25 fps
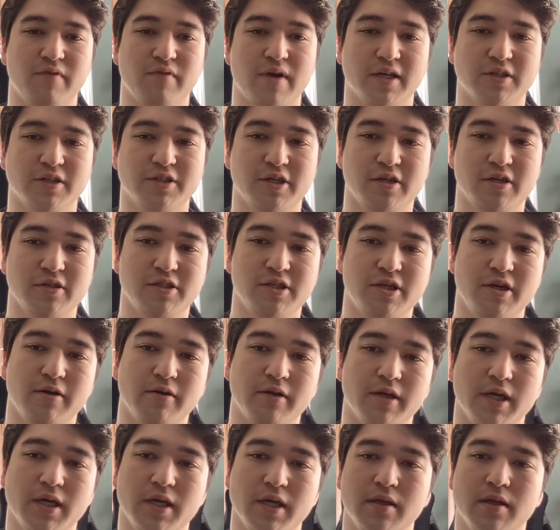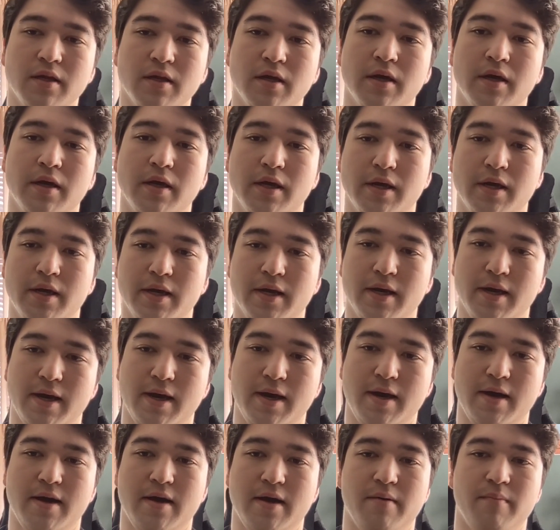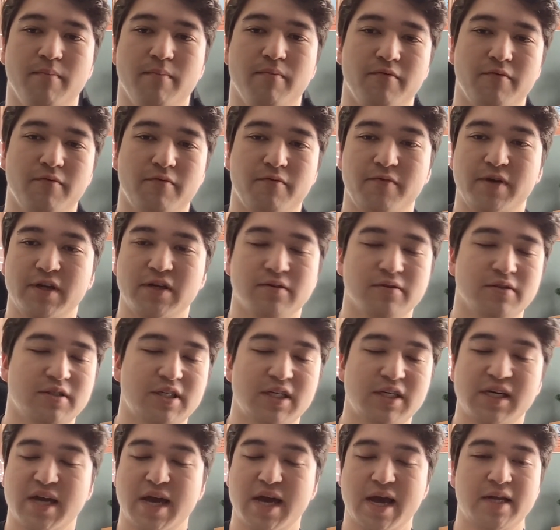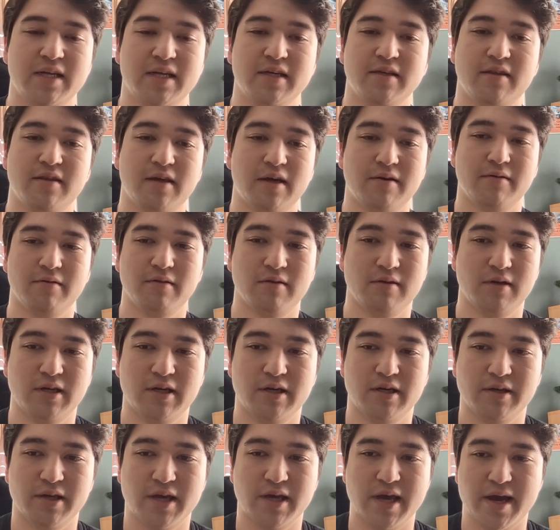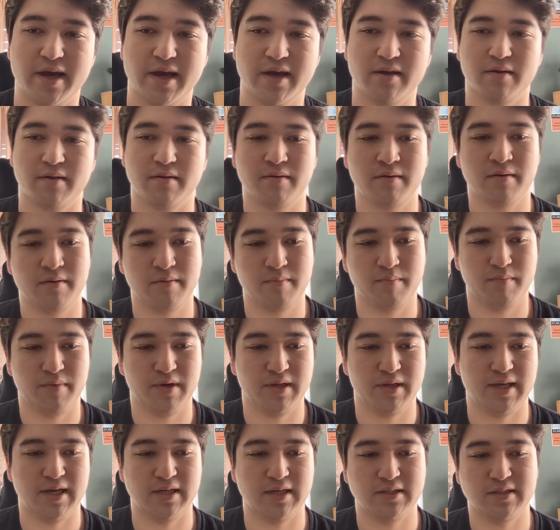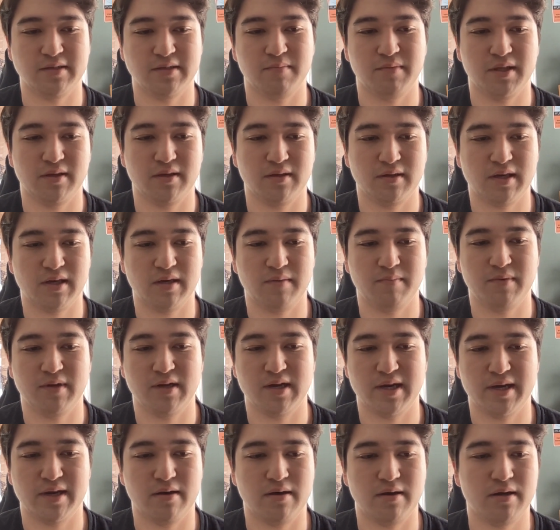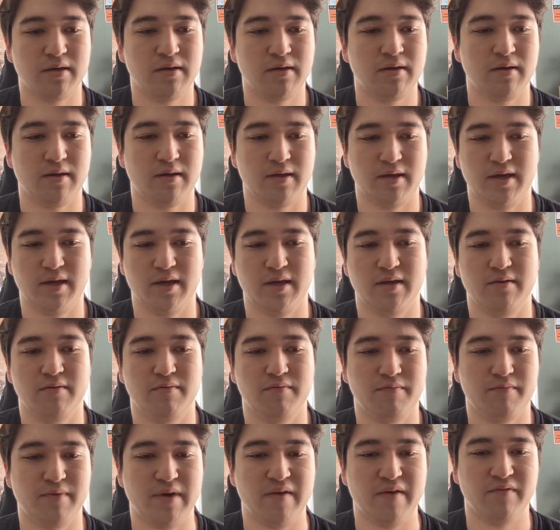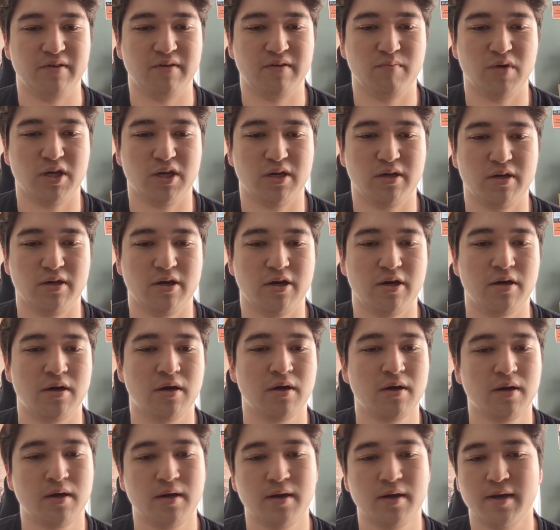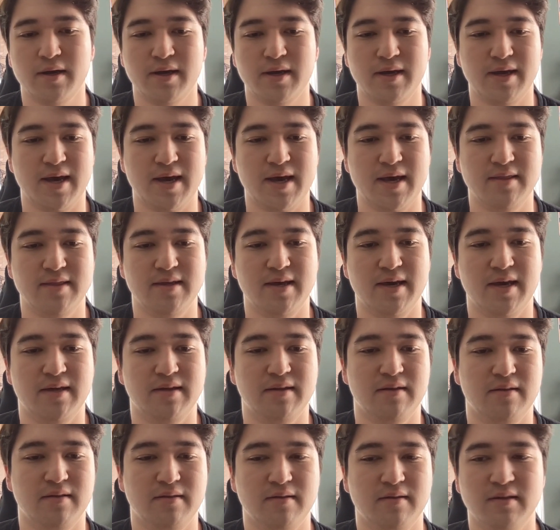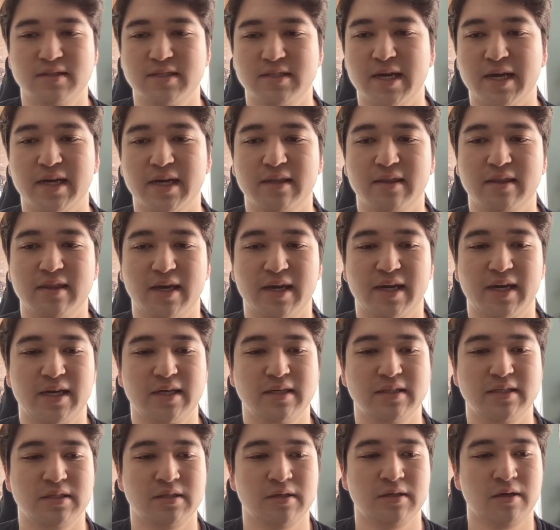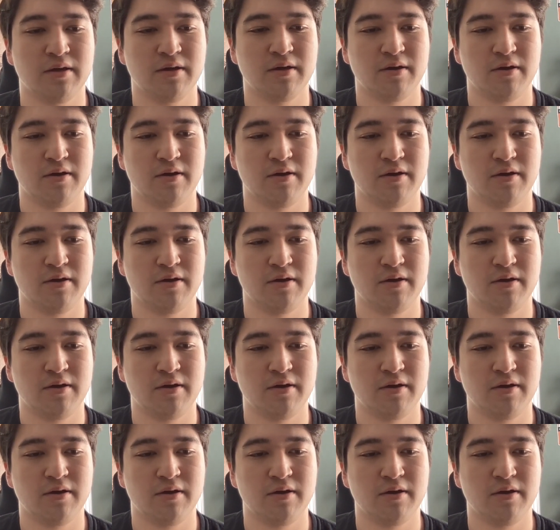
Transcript: Frax shares token. We don't see anything with Lido yet, but that's something to keep an eye on and we have to monitor. And then the second thing is